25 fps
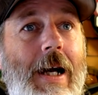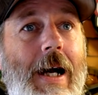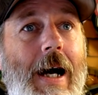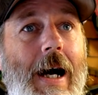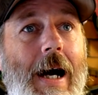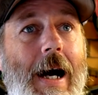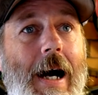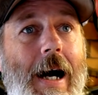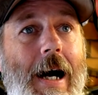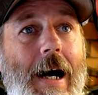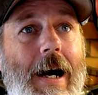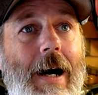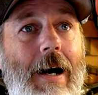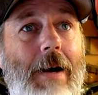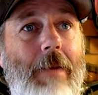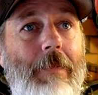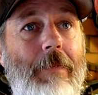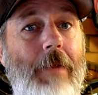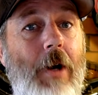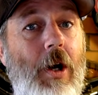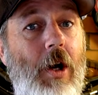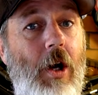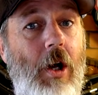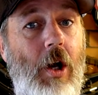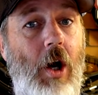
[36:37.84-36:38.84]
on
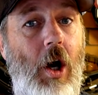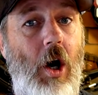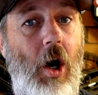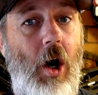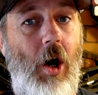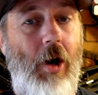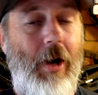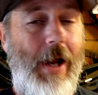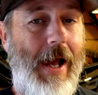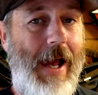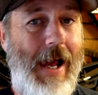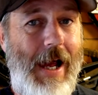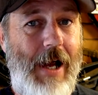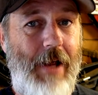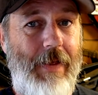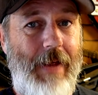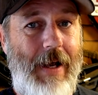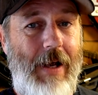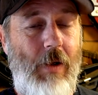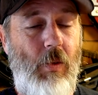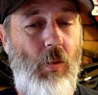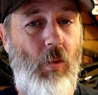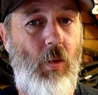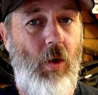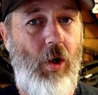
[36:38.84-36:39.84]
how
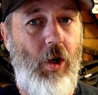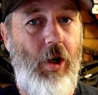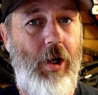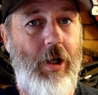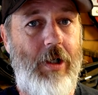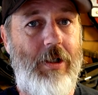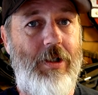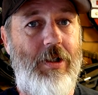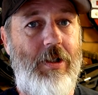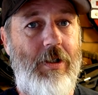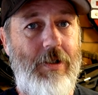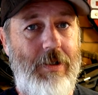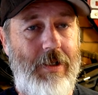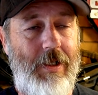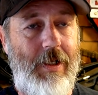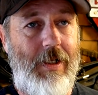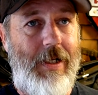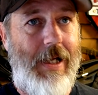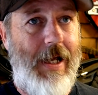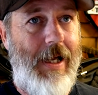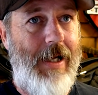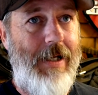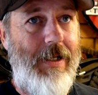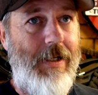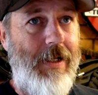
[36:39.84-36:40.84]
that works, because
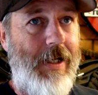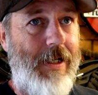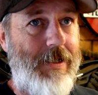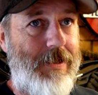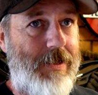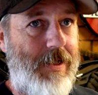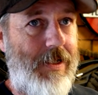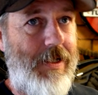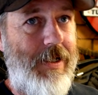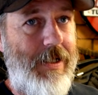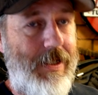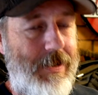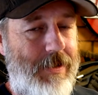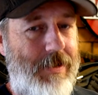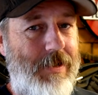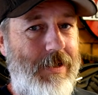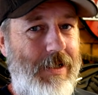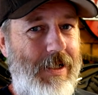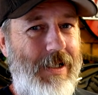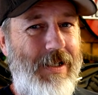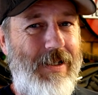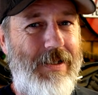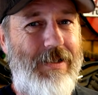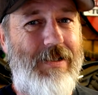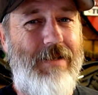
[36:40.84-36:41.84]

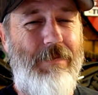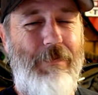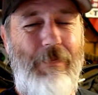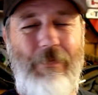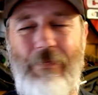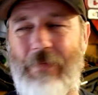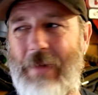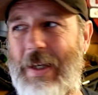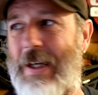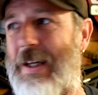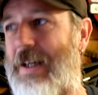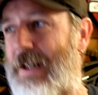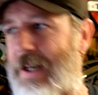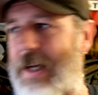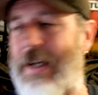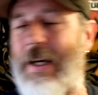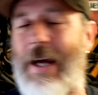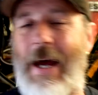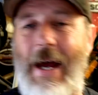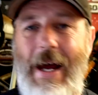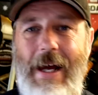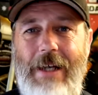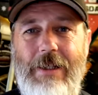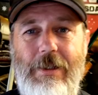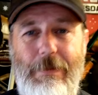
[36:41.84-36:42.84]
it's
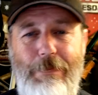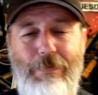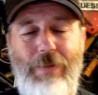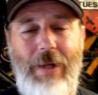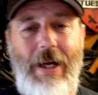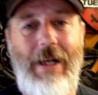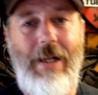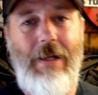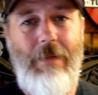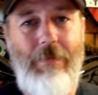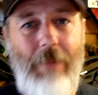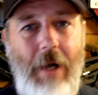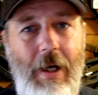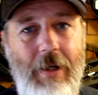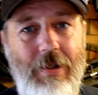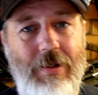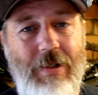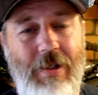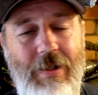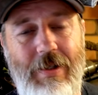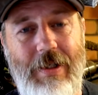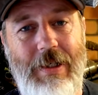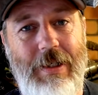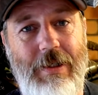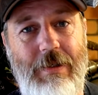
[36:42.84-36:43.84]
as bloody most
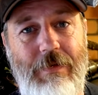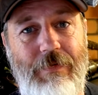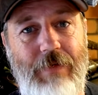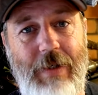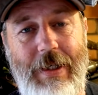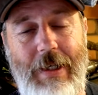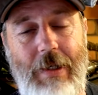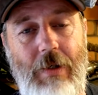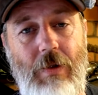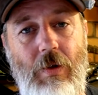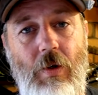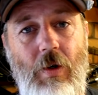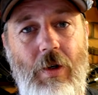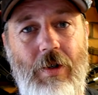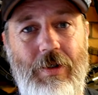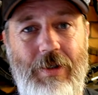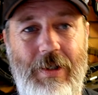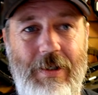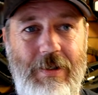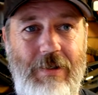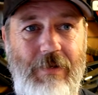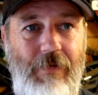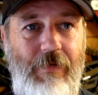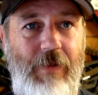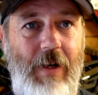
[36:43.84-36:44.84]
of these friggin' laws,
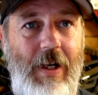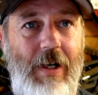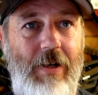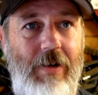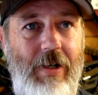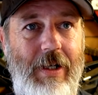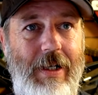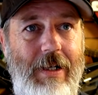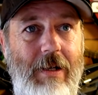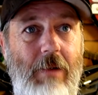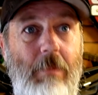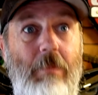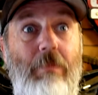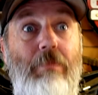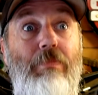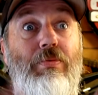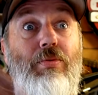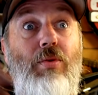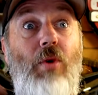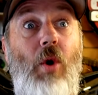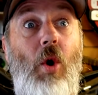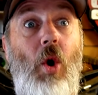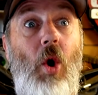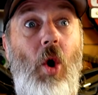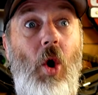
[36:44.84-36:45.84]
it's very
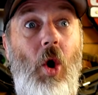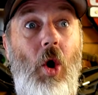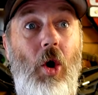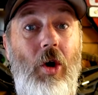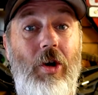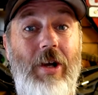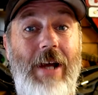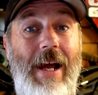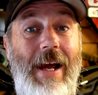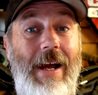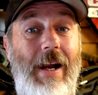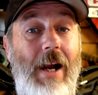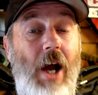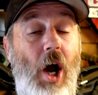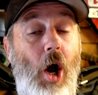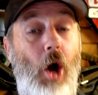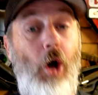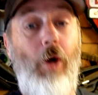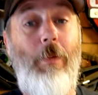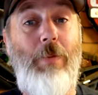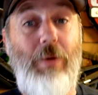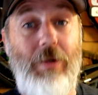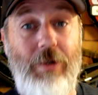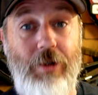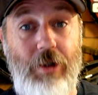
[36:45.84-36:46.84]
broad and
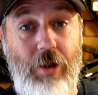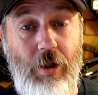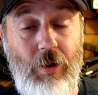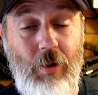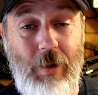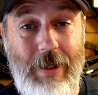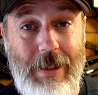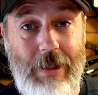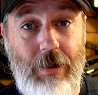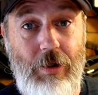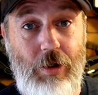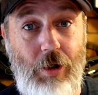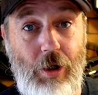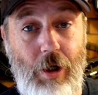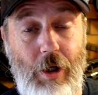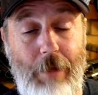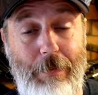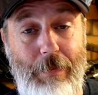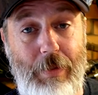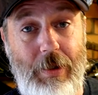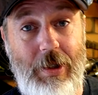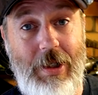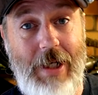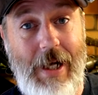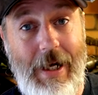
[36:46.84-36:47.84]
open to
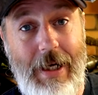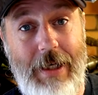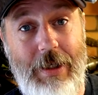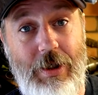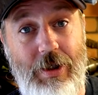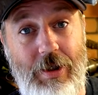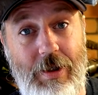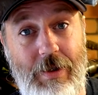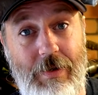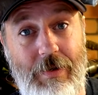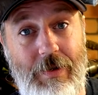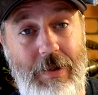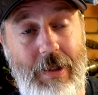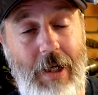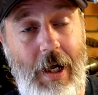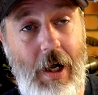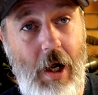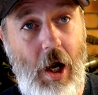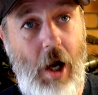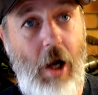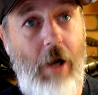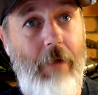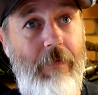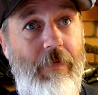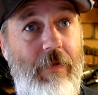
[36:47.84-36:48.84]
interpretation. So
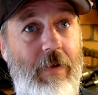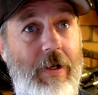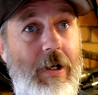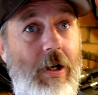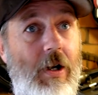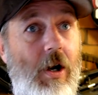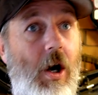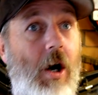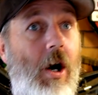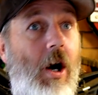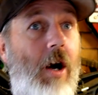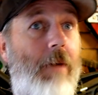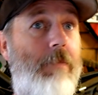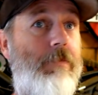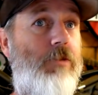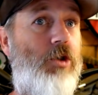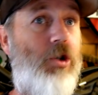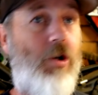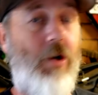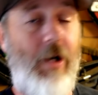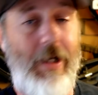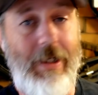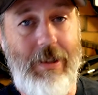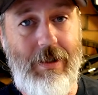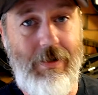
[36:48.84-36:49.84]
hopefully, and I'm
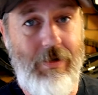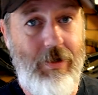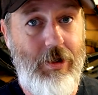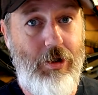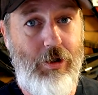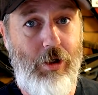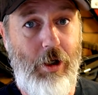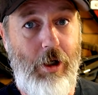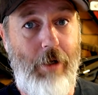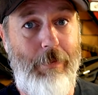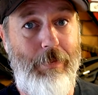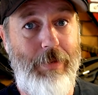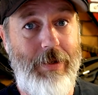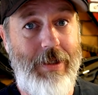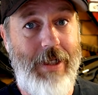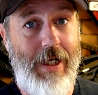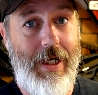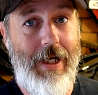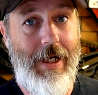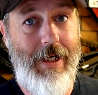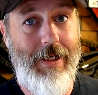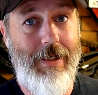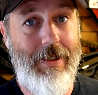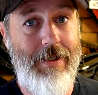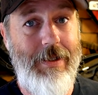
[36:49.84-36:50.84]
trying to
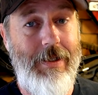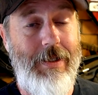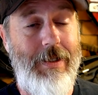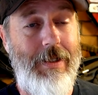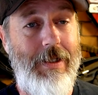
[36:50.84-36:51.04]
interpretate it.